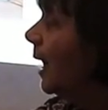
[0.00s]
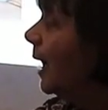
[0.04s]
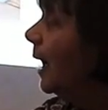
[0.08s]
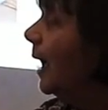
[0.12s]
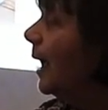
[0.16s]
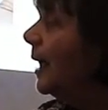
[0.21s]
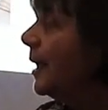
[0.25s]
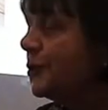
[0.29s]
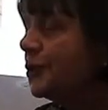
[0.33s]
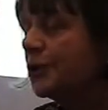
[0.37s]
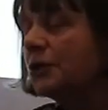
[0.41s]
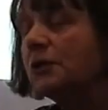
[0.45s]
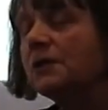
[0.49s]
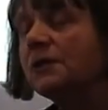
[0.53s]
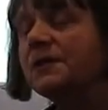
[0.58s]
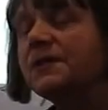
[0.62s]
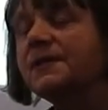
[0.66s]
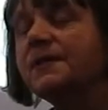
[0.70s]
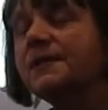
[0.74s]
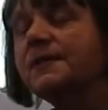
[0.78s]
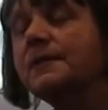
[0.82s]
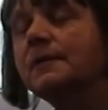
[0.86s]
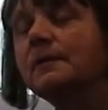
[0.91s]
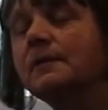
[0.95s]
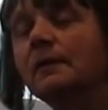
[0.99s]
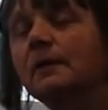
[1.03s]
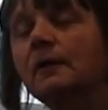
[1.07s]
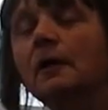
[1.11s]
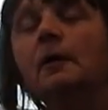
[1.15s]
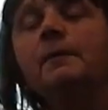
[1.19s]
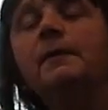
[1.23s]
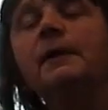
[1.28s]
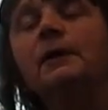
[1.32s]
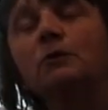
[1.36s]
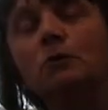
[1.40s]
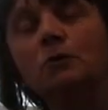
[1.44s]
Hedgehogs
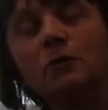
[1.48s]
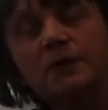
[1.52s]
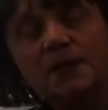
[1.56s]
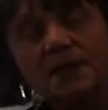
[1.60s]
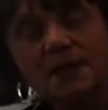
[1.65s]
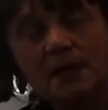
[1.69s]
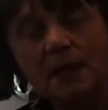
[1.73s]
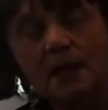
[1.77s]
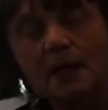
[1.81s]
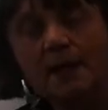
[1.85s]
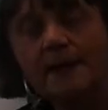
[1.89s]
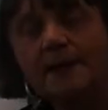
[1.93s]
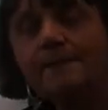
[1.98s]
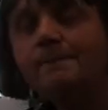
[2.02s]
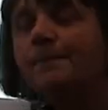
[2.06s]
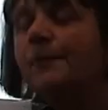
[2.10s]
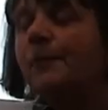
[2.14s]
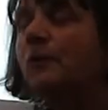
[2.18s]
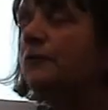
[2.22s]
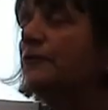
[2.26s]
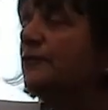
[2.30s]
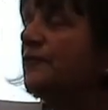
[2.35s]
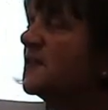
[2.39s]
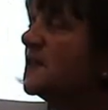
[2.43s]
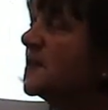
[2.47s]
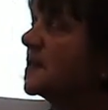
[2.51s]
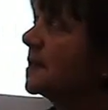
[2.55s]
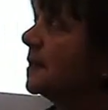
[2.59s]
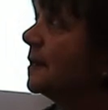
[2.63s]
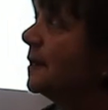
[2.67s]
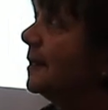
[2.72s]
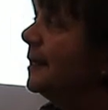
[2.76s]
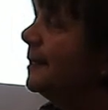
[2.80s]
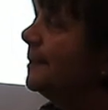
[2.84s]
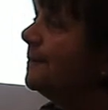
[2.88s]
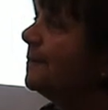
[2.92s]
come in all the time,
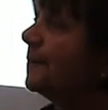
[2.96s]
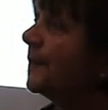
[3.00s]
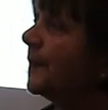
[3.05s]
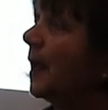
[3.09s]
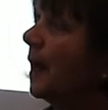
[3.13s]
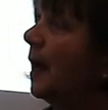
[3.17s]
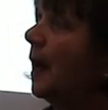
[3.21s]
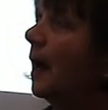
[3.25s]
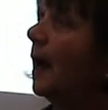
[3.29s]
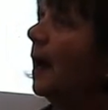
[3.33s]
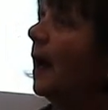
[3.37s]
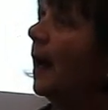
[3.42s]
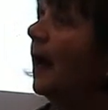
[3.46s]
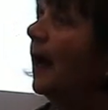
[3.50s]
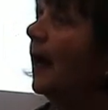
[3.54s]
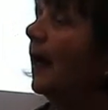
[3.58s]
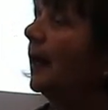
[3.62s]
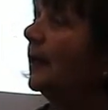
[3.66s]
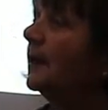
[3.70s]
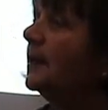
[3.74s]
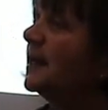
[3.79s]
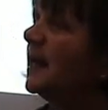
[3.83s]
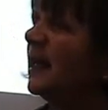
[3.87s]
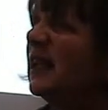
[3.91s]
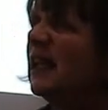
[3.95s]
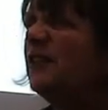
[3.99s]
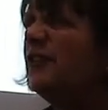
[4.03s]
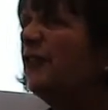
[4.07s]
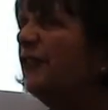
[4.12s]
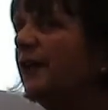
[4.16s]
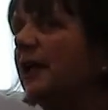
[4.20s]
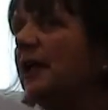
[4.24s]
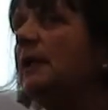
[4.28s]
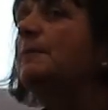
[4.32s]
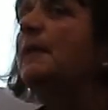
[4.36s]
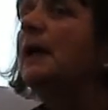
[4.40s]
obviously, and any
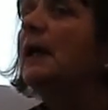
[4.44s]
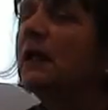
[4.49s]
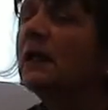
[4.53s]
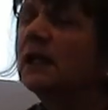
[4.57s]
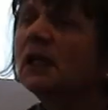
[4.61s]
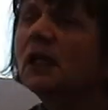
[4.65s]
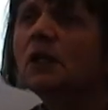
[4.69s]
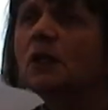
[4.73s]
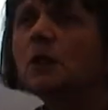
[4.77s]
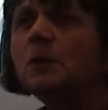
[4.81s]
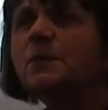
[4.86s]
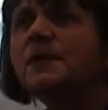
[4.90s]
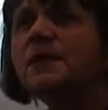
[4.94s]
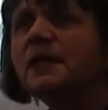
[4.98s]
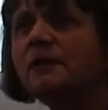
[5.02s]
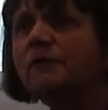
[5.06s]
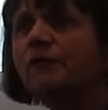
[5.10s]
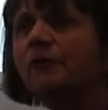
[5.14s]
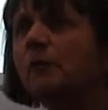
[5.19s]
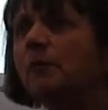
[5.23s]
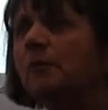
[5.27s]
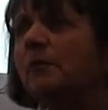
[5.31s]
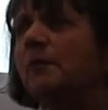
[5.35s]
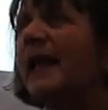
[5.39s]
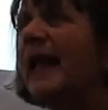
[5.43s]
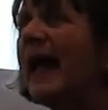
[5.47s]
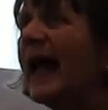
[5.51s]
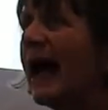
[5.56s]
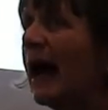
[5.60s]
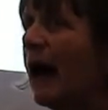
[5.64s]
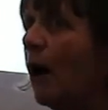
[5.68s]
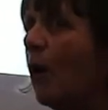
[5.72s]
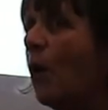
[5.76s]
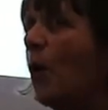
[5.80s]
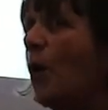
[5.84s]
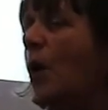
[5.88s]
female that comes in from
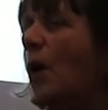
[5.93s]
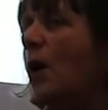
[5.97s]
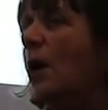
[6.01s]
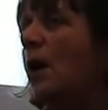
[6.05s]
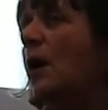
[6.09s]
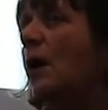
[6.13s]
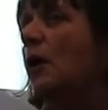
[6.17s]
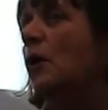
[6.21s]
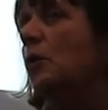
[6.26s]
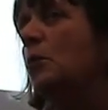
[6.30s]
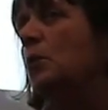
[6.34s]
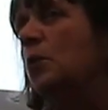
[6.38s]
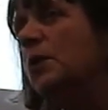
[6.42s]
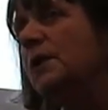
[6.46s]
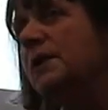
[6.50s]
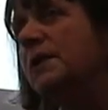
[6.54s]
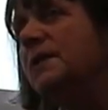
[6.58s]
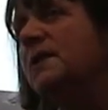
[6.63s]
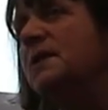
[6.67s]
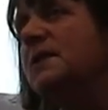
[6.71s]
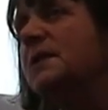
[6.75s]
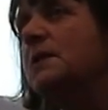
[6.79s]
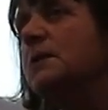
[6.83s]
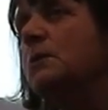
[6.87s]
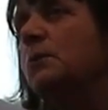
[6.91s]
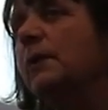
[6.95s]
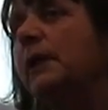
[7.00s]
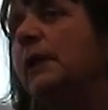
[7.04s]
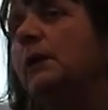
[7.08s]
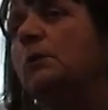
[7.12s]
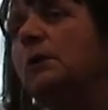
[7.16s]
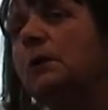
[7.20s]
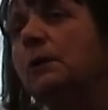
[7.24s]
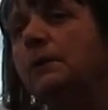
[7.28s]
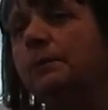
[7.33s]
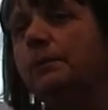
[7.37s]
now onwards, we
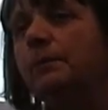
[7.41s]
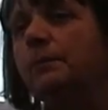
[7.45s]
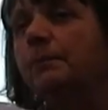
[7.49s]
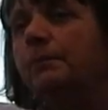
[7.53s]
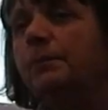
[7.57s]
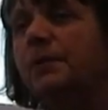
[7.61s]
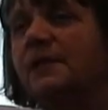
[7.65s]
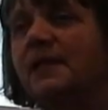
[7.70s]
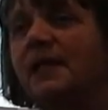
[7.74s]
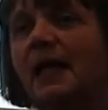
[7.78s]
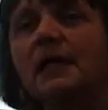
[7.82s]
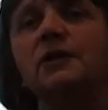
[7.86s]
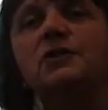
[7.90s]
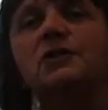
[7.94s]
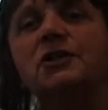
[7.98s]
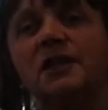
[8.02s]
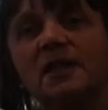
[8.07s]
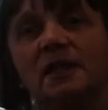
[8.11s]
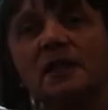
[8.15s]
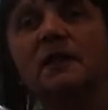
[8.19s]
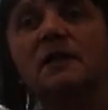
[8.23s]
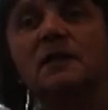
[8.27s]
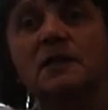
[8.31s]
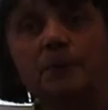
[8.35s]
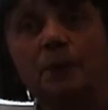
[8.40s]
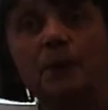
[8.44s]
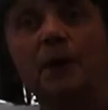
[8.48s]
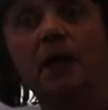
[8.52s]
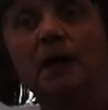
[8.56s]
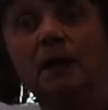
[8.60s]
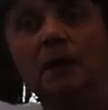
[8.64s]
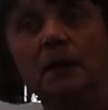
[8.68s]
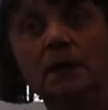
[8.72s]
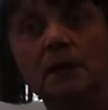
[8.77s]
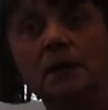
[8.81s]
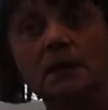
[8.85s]
would potentially think is
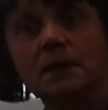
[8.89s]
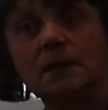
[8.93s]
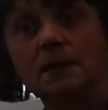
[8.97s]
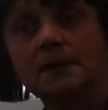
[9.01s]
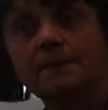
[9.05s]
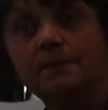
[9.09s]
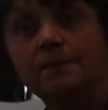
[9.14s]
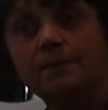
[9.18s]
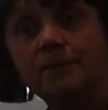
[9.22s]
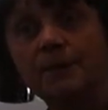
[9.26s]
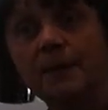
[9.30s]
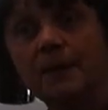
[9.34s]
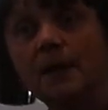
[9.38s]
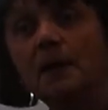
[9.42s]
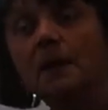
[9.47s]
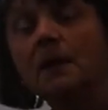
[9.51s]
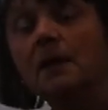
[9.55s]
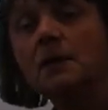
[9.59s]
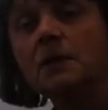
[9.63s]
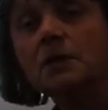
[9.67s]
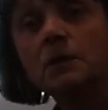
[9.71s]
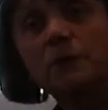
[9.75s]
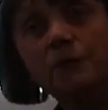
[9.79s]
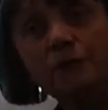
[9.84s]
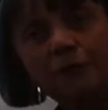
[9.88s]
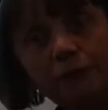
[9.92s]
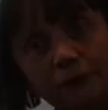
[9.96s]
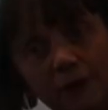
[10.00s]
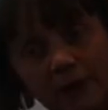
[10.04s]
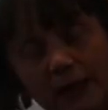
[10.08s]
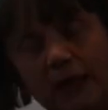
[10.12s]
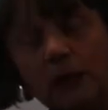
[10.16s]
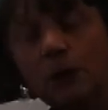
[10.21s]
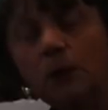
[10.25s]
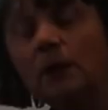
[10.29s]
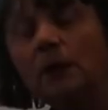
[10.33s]
pregnant. So we
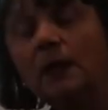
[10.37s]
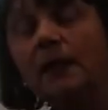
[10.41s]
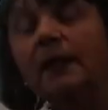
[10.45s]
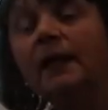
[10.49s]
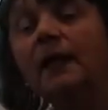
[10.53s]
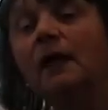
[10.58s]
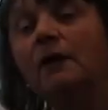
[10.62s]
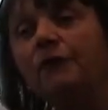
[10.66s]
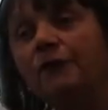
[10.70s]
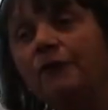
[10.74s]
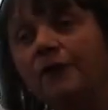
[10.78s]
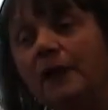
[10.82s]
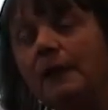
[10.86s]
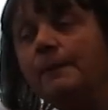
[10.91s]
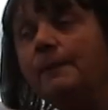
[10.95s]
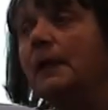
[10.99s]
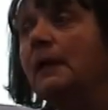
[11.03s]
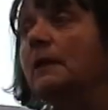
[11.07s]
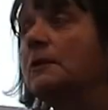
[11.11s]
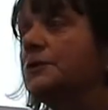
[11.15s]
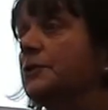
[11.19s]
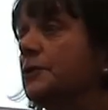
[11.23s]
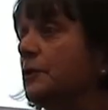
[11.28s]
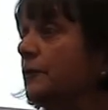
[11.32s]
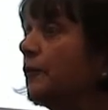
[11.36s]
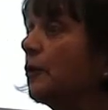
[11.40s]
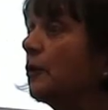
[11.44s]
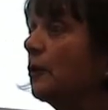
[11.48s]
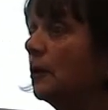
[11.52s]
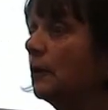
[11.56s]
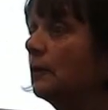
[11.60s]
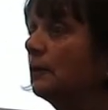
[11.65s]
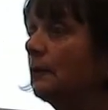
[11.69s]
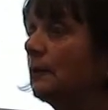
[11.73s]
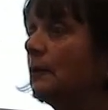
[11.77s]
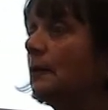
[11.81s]
frequently get females who've
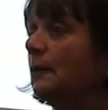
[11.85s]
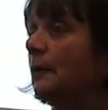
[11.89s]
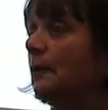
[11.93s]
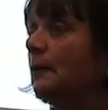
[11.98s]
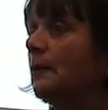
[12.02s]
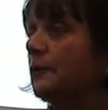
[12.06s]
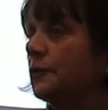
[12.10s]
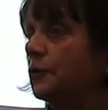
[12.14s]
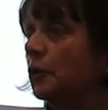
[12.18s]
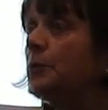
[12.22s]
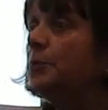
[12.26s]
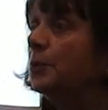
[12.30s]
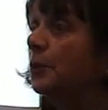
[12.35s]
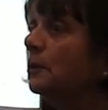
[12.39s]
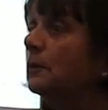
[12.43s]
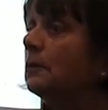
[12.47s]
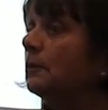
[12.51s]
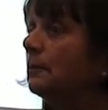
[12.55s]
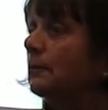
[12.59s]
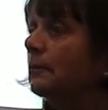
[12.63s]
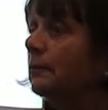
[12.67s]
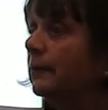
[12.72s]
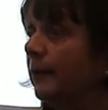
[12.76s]
got trouble.